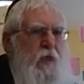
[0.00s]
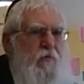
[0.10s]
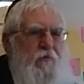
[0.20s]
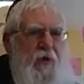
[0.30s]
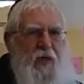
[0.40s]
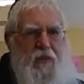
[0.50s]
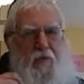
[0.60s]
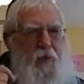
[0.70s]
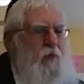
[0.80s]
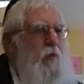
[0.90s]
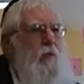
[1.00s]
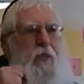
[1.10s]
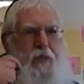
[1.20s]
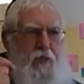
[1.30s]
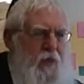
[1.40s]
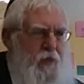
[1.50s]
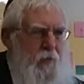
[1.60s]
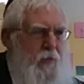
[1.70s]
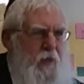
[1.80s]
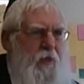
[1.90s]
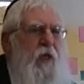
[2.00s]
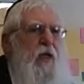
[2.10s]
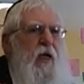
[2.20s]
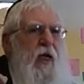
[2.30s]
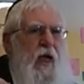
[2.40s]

In fact, sometimes the Rebbe could say something,